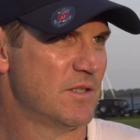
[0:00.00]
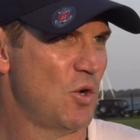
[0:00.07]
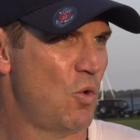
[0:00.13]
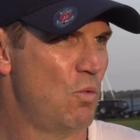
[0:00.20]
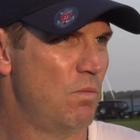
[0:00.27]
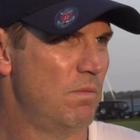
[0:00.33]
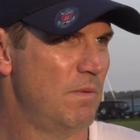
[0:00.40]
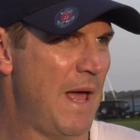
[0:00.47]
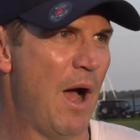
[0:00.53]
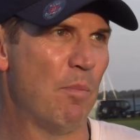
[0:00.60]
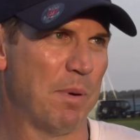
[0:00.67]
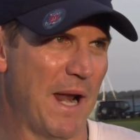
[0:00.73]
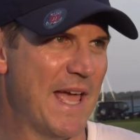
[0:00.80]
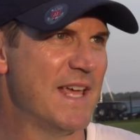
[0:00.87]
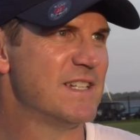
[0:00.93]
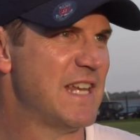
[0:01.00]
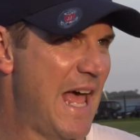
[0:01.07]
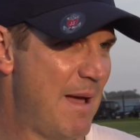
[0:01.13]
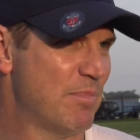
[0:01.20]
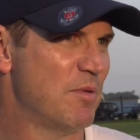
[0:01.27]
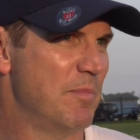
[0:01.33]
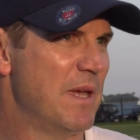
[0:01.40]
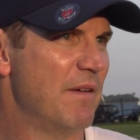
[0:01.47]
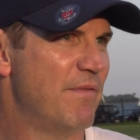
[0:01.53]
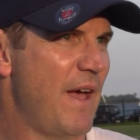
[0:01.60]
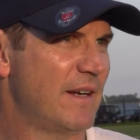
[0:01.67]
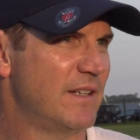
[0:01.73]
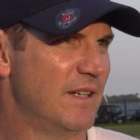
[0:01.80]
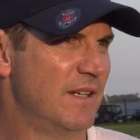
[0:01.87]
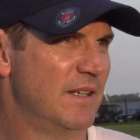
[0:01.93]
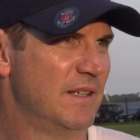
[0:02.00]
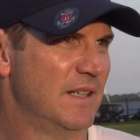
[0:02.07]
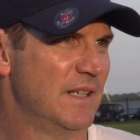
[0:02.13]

So now playing time can be affected.